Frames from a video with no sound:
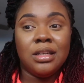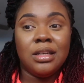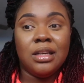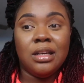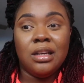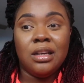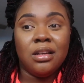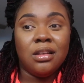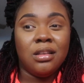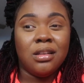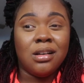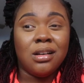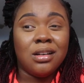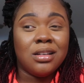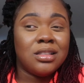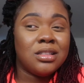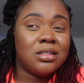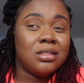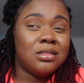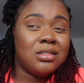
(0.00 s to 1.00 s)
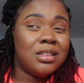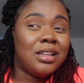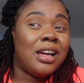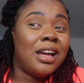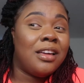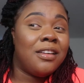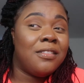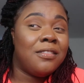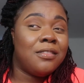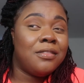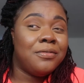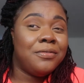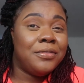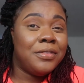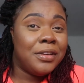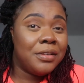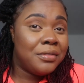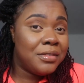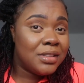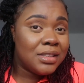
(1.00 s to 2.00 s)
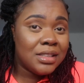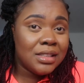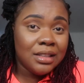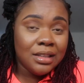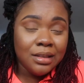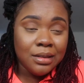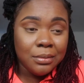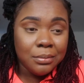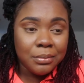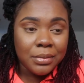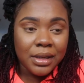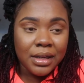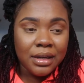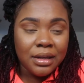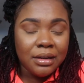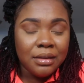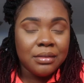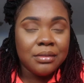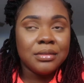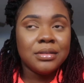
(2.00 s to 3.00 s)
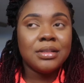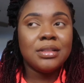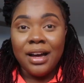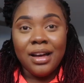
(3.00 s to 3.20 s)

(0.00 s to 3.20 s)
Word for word: and lost like fifteen pounds.